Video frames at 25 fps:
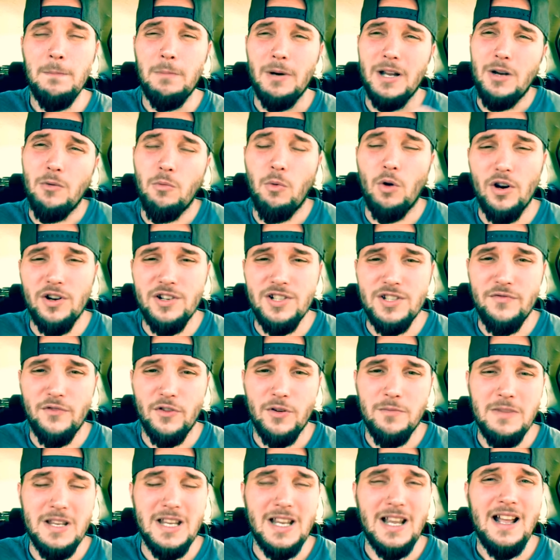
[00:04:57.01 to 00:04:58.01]
but it works
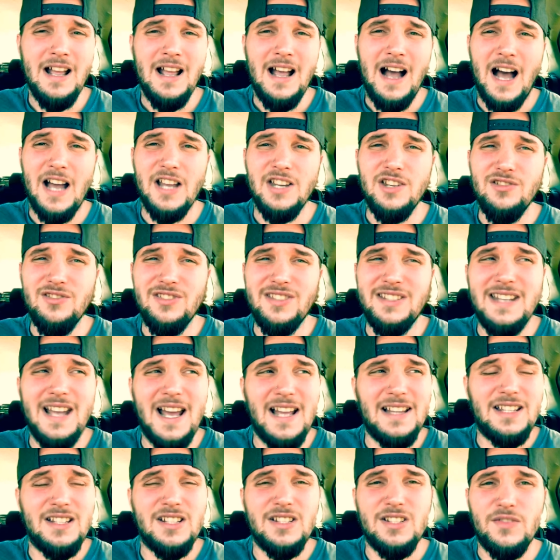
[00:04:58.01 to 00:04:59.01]
for me. I use
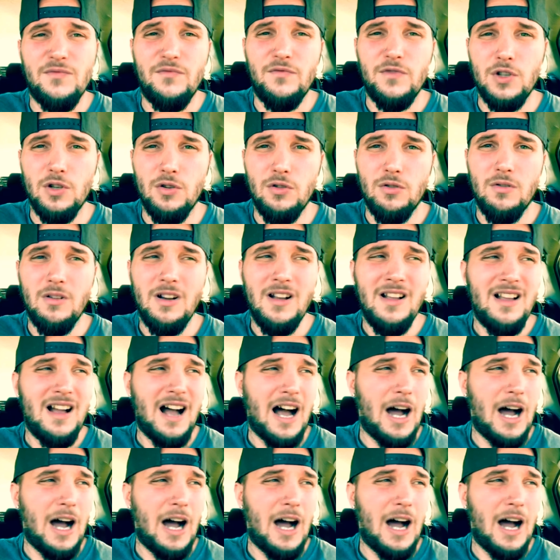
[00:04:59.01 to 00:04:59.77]
death as fuel.